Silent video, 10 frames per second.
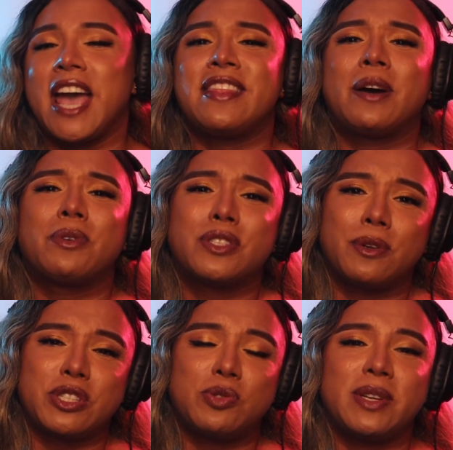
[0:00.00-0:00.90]
And that was
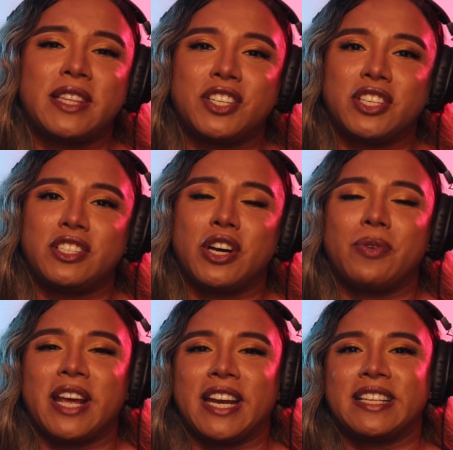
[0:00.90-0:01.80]
so sweet that she
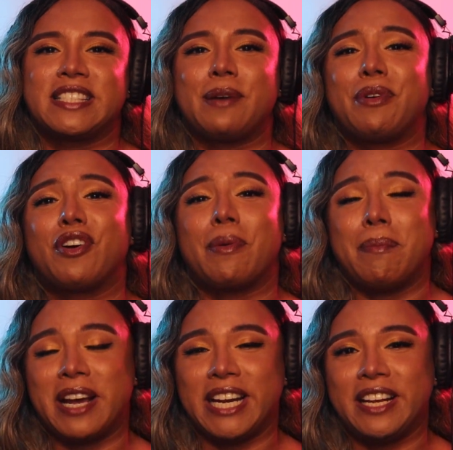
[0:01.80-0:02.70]
donated some of her
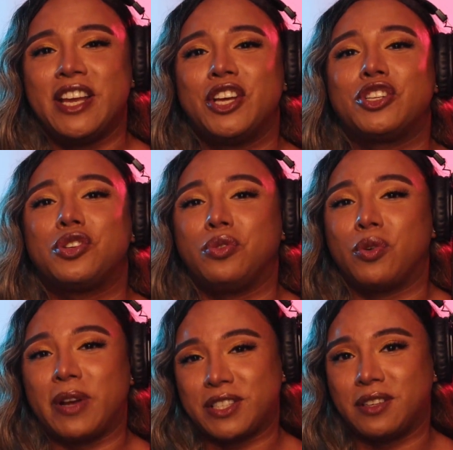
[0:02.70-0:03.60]
money to
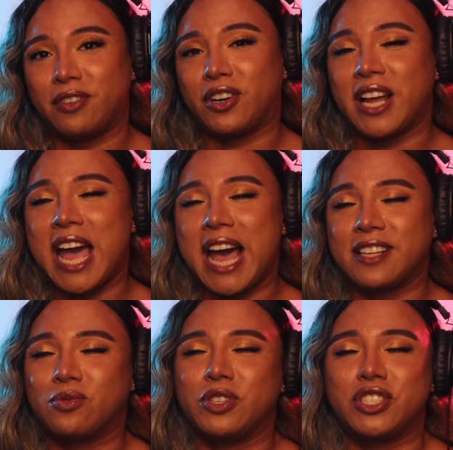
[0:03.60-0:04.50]
the rest of her
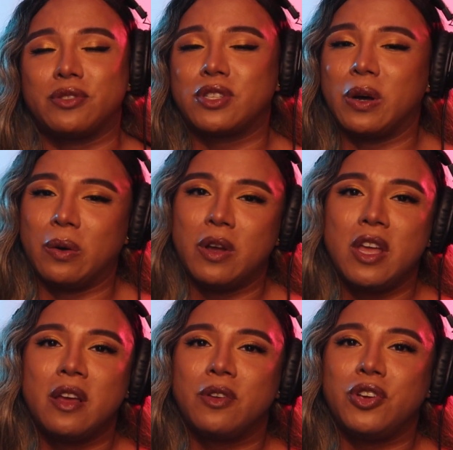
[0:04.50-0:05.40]
cast, which is so,
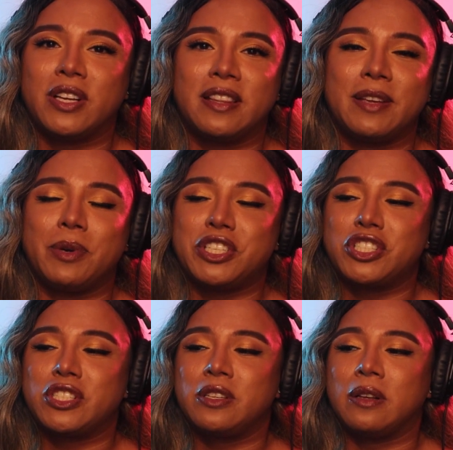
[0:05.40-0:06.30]
you could,
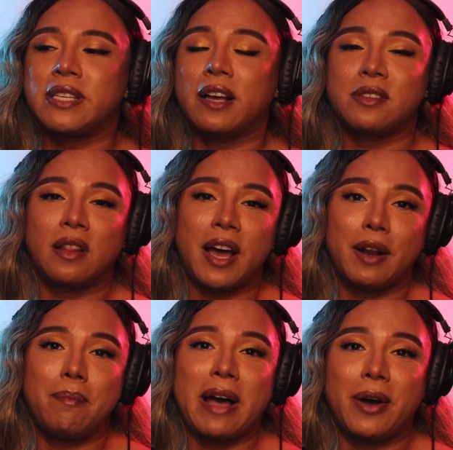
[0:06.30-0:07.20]
which tells a
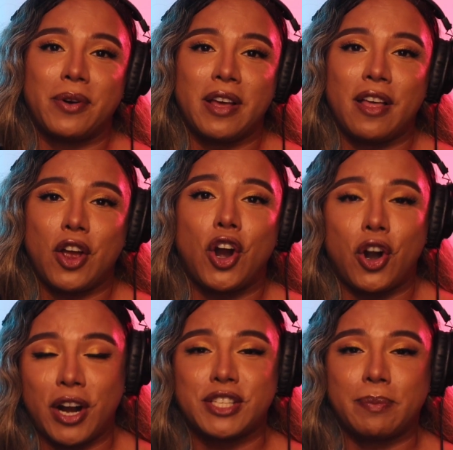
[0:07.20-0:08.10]
lot about
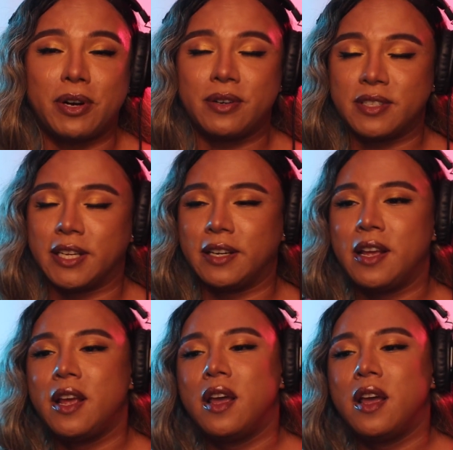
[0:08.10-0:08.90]
her as a person.